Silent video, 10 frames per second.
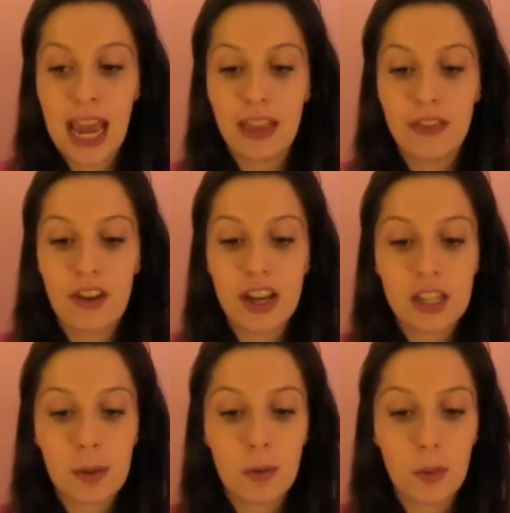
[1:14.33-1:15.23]
In the
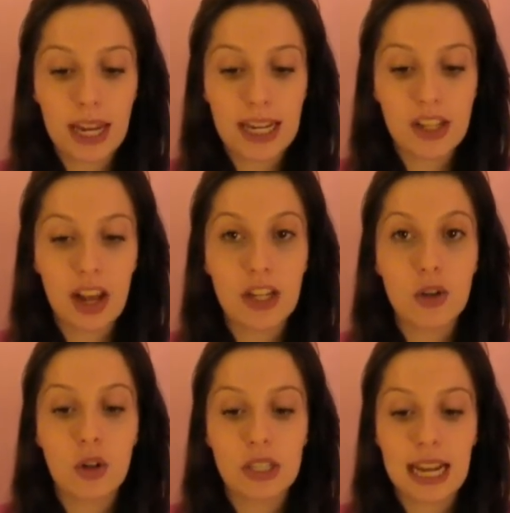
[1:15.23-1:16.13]
first couple of weeks, I had
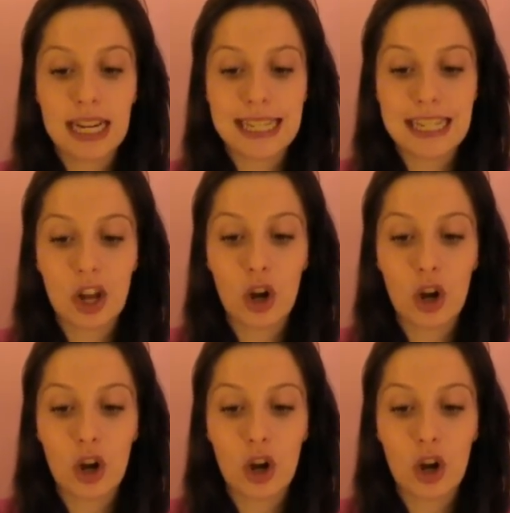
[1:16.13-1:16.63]
contacted